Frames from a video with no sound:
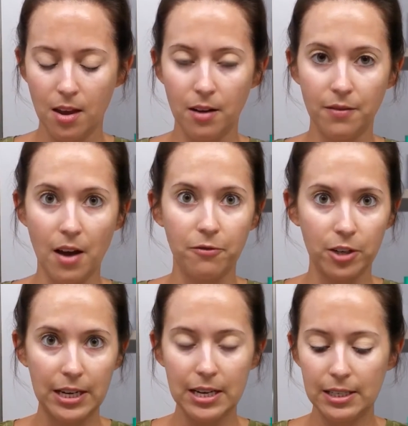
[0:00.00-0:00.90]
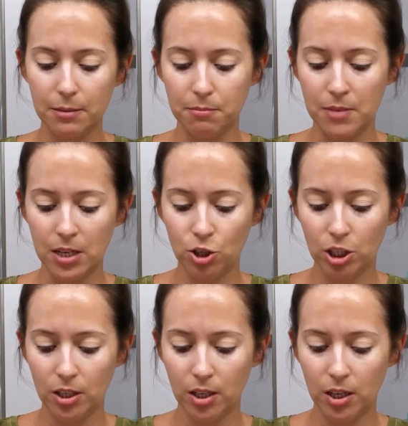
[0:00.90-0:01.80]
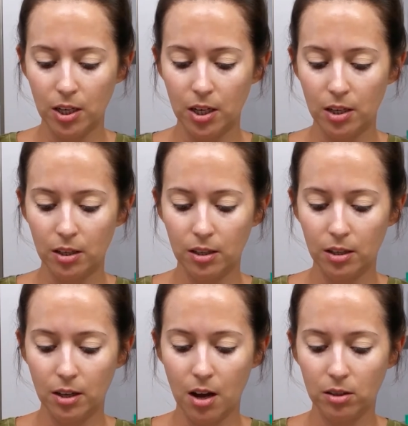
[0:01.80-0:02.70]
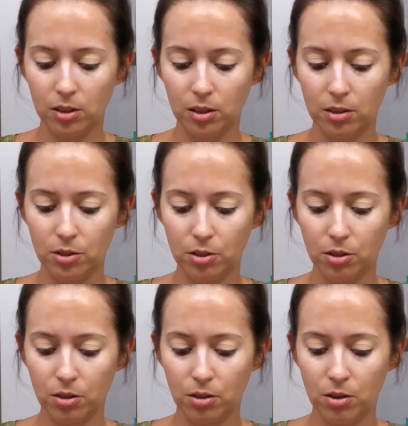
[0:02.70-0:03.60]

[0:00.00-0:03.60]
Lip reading: And if I forget to mention any colors